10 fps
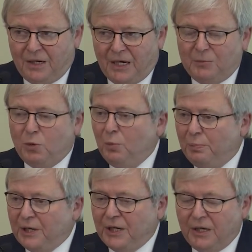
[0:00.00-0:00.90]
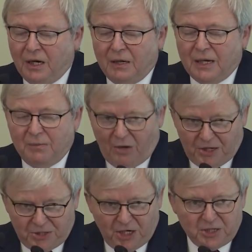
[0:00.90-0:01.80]
It will be, in my
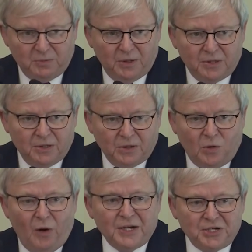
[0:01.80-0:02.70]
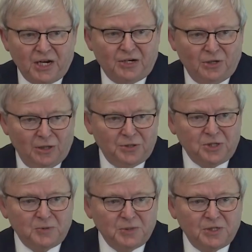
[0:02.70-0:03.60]
judgment, quite
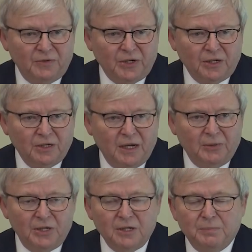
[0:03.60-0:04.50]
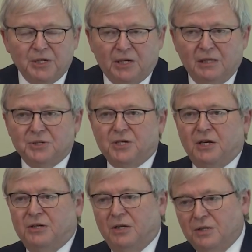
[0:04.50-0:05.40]
technology-specific and, within particular
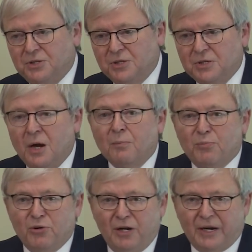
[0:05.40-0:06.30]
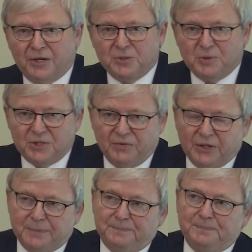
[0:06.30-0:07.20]
technologies, product-specific.